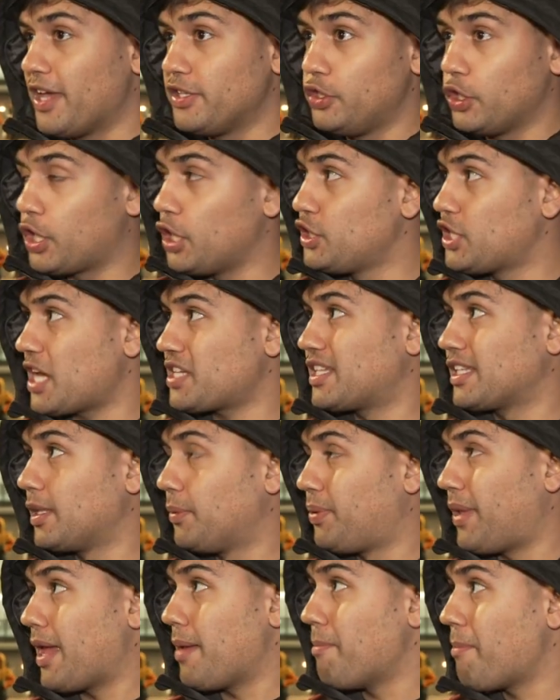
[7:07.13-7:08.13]
is you're congesting the
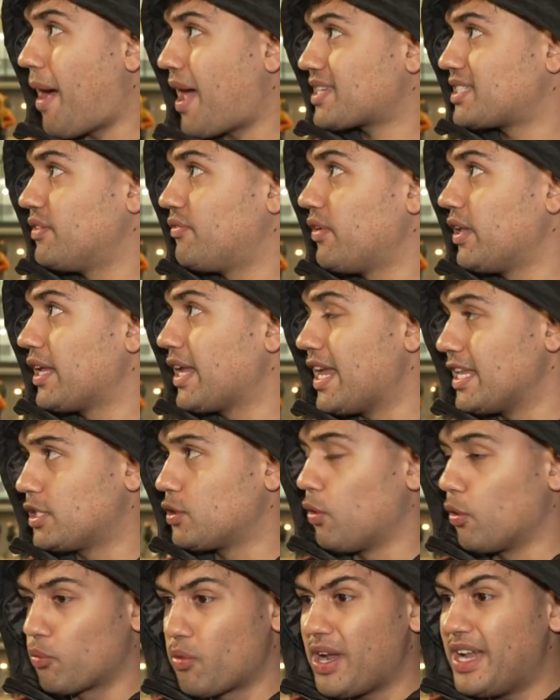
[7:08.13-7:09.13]
play massively
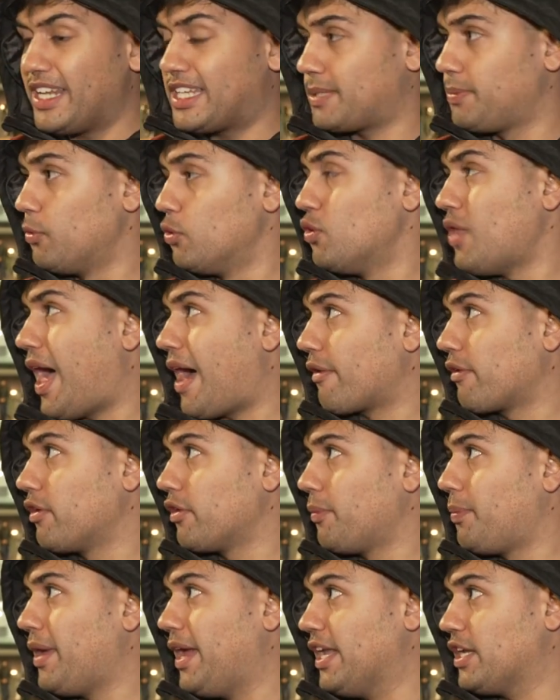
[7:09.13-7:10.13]
into a really small area
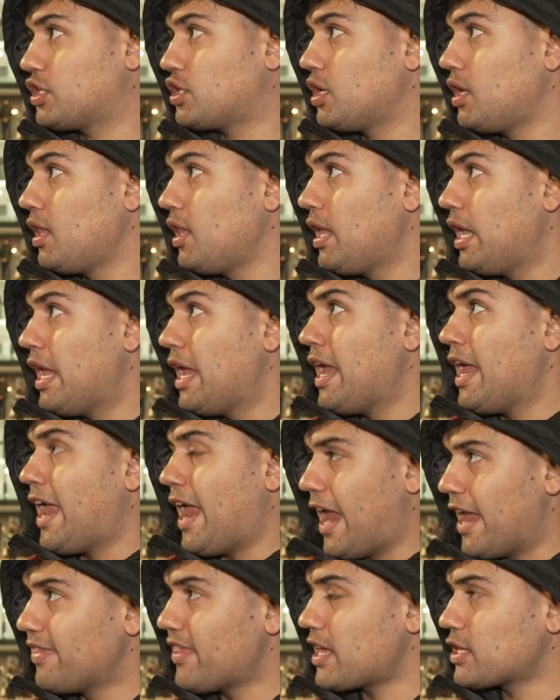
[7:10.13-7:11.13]
of the pitch.
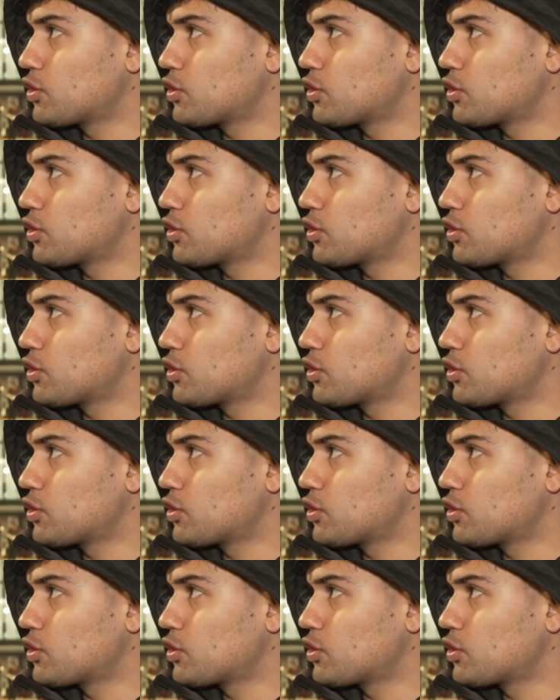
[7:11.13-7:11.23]
In that